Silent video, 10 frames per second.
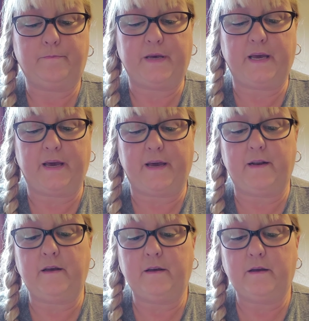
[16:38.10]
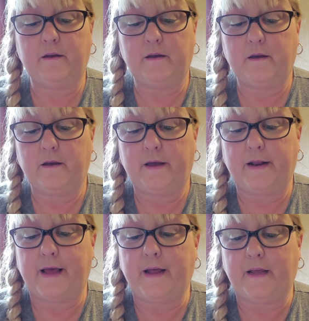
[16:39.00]
Big Ed,
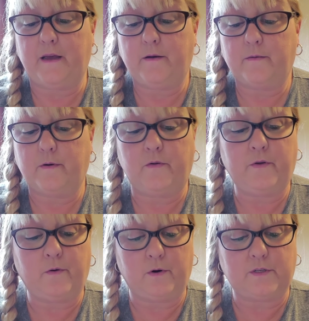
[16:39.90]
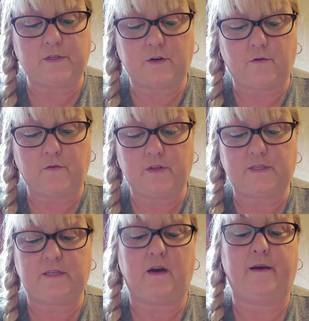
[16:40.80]
and Eddie rode their horses over
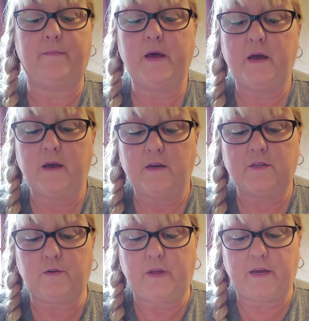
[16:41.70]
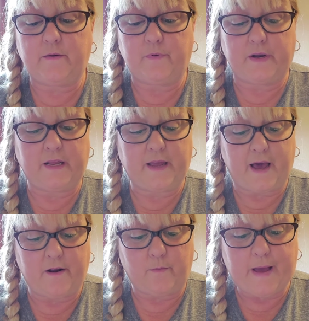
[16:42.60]
this time so they could bring the
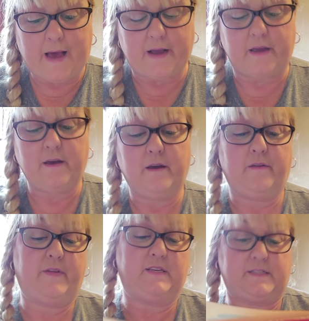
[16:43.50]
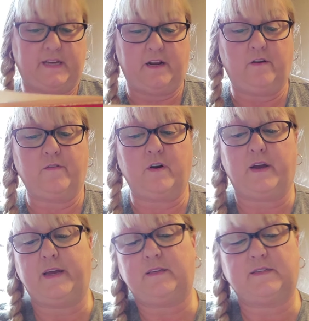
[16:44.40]
cattle back. They stayed
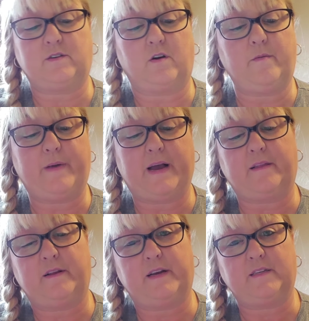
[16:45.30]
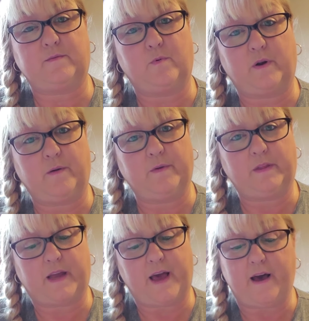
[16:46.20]
overnight and started back the next morning with
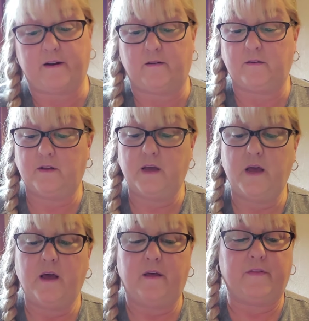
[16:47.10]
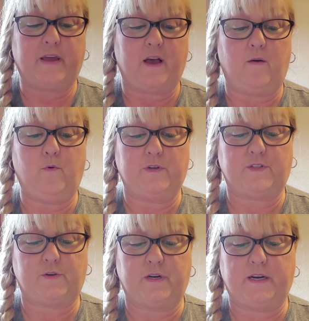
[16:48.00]
the cattle. The cowboys
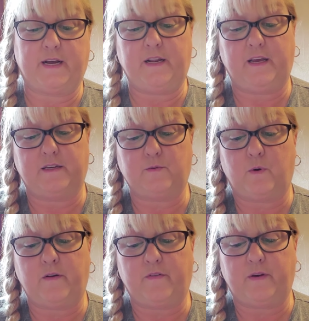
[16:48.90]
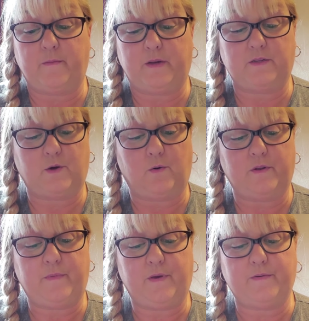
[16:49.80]
treated Eddie as one of them and told
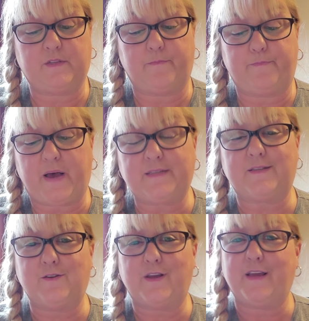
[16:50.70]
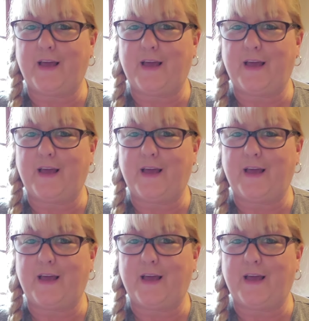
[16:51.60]
him he was the best looking